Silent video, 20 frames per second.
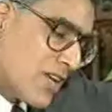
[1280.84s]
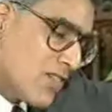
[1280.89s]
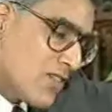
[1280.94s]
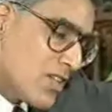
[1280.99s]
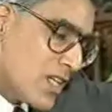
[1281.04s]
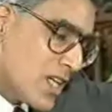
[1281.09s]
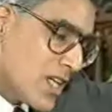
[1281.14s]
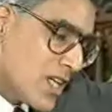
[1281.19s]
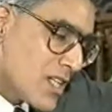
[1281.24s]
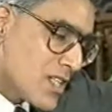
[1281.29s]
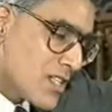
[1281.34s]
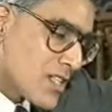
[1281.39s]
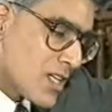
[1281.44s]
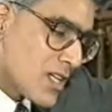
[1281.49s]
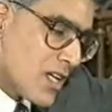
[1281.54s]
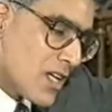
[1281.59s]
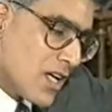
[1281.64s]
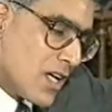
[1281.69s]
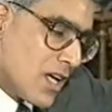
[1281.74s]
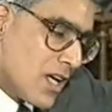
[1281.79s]
Given his
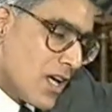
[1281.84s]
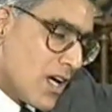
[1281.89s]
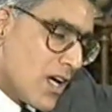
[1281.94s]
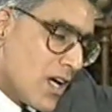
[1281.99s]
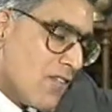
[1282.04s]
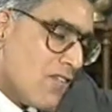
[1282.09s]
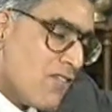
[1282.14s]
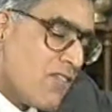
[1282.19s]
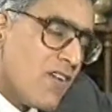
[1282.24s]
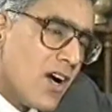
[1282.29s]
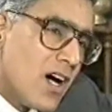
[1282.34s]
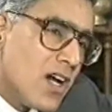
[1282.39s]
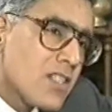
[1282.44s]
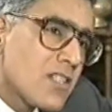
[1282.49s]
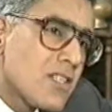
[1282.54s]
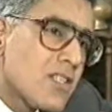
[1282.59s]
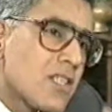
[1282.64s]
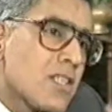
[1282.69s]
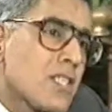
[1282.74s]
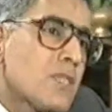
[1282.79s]

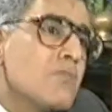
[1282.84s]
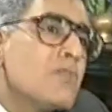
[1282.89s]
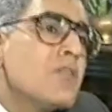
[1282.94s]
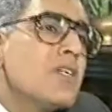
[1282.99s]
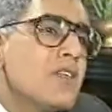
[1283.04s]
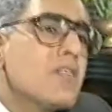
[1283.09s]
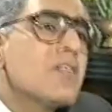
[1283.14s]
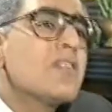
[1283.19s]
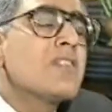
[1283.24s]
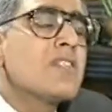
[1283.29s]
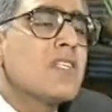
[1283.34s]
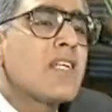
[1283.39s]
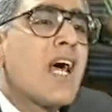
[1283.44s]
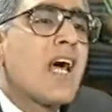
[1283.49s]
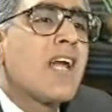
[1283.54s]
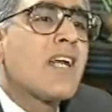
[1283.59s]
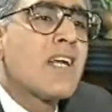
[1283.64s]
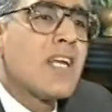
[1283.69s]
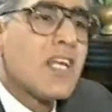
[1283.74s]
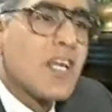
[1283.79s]
vast experience in
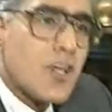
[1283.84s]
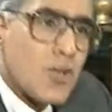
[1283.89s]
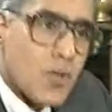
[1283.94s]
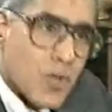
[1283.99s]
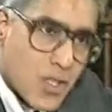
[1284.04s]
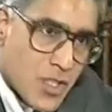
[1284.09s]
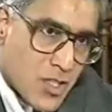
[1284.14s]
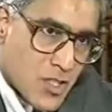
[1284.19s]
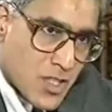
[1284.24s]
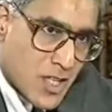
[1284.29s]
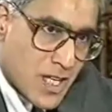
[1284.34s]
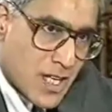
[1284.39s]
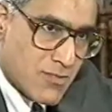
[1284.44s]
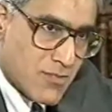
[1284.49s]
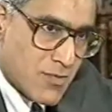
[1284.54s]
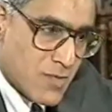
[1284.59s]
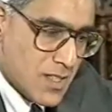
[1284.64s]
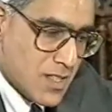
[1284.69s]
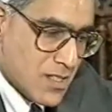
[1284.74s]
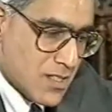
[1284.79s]
handling coalition
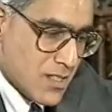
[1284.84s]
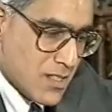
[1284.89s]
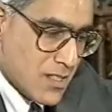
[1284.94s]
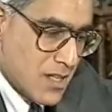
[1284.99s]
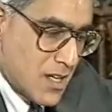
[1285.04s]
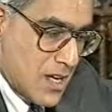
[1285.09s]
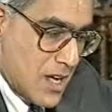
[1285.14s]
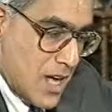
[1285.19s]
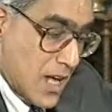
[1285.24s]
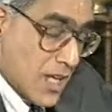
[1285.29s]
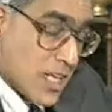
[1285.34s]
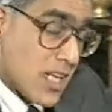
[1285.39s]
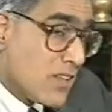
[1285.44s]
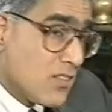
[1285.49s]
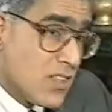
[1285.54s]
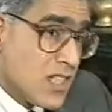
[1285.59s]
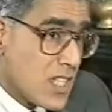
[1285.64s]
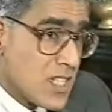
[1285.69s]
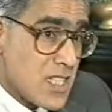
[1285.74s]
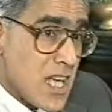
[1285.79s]
governments and
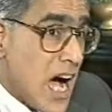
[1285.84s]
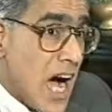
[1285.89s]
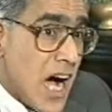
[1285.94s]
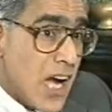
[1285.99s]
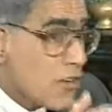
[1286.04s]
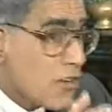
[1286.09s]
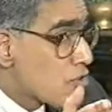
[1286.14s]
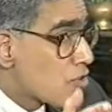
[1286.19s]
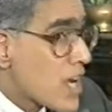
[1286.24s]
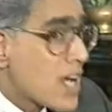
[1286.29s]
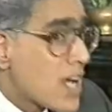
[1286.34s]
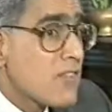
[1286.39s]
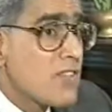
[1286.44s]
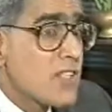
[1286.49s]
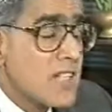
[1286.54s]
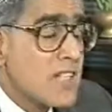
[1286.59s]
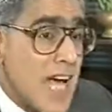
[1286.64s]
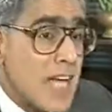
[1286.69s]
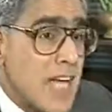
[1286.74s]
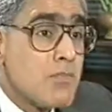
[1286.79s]
given his
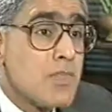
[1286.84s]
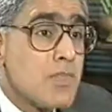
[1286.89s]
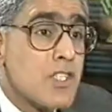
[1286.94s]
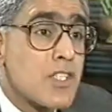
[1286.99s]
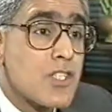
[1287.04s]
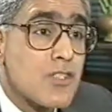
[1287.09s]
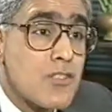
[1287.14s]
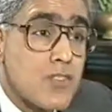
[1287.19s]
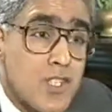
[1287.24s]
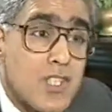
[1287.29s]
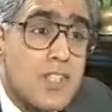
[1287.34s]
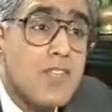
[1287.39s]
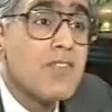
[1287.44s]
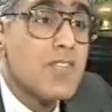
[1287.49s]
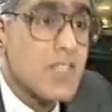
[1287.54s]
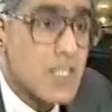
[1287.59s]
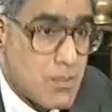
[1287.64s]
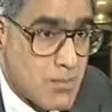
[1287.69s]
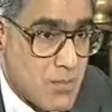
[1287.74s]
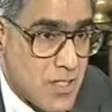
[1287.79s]
unrivaled administrative
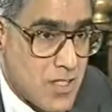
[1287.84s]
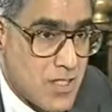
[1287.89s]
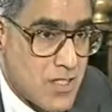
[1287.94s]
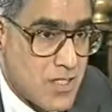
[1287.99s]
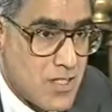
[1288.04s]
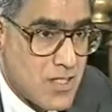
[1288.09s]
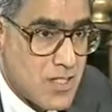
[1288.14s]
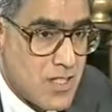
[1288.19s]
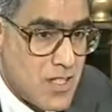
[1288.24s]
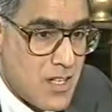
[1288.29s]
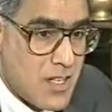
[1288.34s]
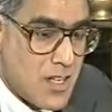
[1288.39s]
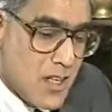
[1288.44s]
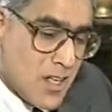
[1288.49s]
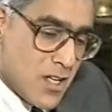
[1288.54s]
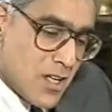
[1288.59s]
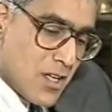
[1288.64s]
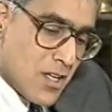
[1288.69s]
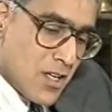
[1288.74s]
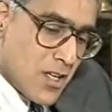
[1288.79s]
experience,
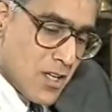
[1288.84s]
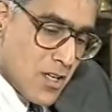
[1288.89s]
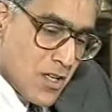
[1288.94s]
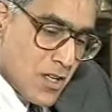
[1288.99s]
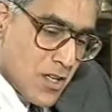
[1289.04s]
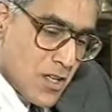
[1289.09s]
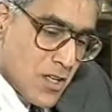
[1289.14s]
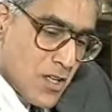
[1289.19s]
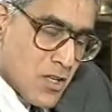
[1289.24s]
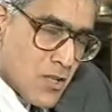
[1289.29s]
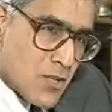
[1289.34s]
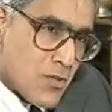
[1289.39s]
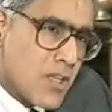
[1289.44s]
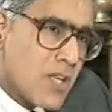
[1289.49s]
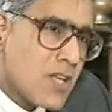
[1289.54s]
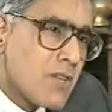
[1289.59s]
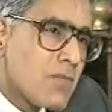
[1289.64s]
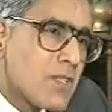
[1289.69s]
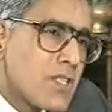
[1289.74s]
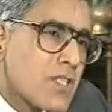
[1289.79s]
do you
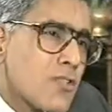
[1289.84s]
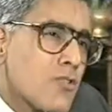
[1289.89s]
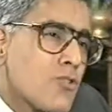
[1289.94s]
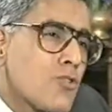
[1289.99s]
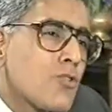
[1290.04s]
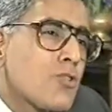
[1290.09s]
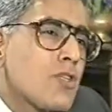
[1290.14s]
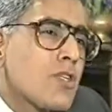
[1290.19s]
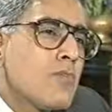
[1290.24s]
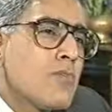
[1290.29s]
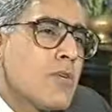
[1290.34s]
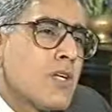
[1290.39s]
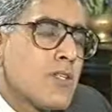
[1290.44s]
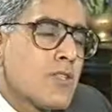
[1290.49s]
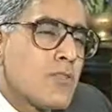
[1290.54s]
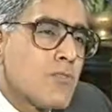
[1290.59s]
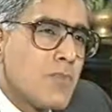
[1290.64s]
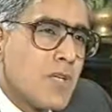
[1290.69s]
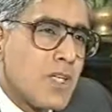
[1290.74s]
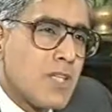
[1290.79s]
think Mr. Jyoti
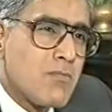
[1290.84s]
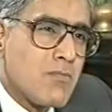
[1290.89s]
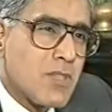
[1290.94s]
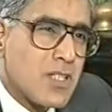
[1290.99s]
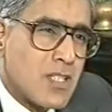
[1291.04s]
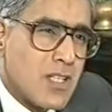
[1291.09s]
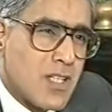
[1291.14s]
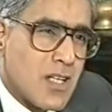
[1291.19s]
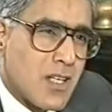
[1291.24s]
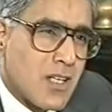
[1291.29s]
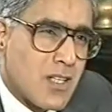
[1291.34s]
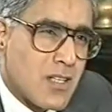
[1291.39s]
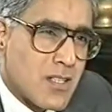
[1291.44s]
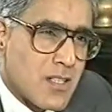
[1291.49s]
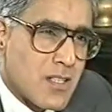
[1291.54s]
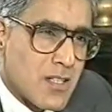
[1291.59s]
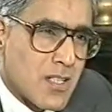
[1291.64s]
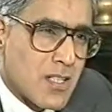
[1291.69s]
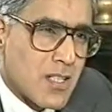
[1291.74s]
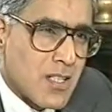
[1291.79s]
Basu made a mistake in
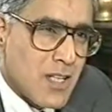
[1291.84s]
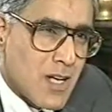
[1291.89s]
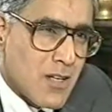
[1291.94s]
turning